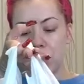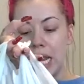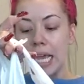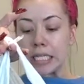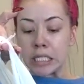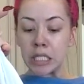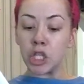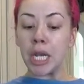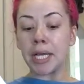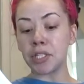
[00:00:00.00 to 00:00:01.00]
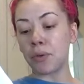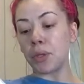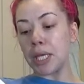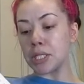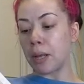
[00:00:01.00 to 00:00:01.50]
the next few
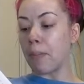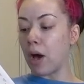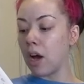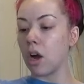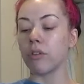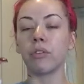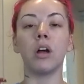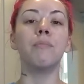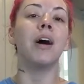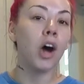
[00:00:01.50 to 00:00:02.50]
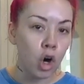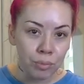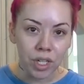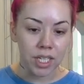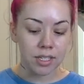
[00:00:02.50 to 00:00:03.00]
things they bought are from
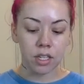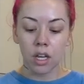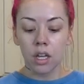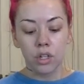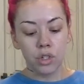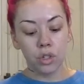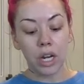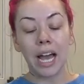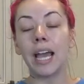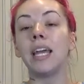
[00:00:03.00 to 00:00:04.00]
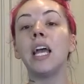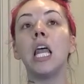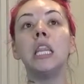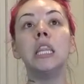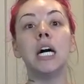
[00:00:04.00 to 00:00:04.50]
HomeGoods. Dude, I
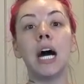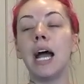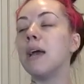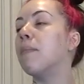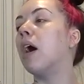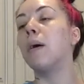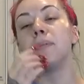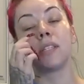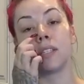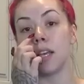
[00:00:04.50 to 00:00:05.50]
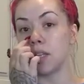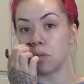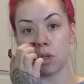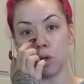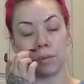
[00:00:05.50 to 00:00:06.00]
am obsessed
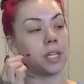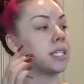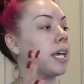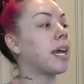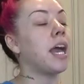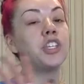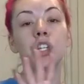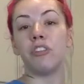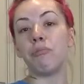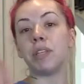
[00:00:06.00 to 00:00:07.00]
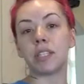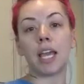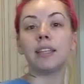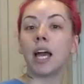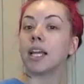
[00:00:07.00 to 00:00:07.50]
with HomeGoods. Like, I shouldn't even be
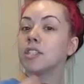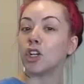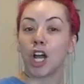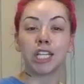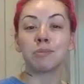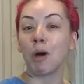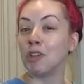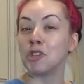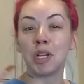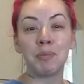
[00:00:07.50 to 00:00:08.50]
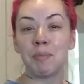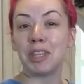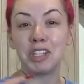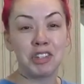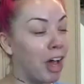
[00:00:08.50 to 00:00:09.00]
saying that because they're not sponsoring me, but they should.